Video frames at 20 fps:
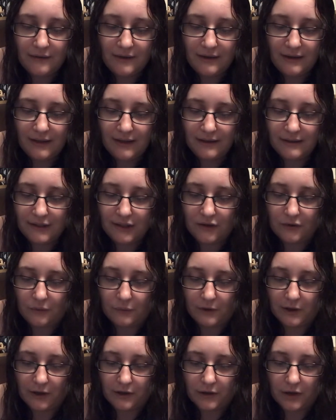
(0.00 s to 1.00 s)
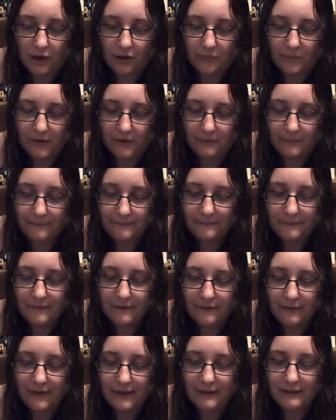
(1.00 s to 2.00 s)
Even things I don't want to talk about,
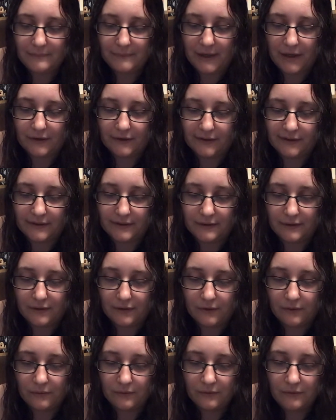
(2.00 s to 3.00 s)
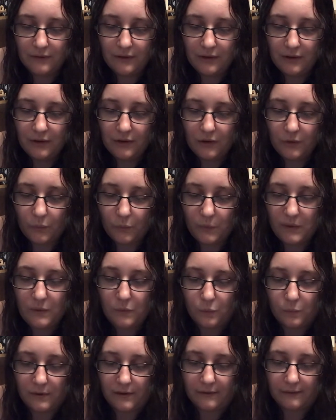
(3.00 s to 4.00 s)
things Michael doesn't know.
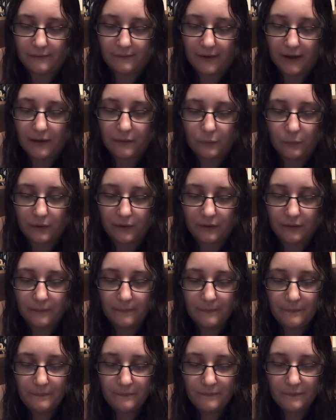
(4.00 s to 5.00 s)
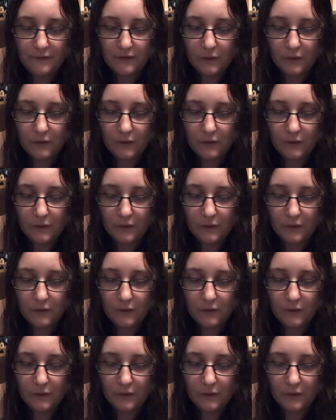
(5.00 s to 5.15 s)
We will find Will.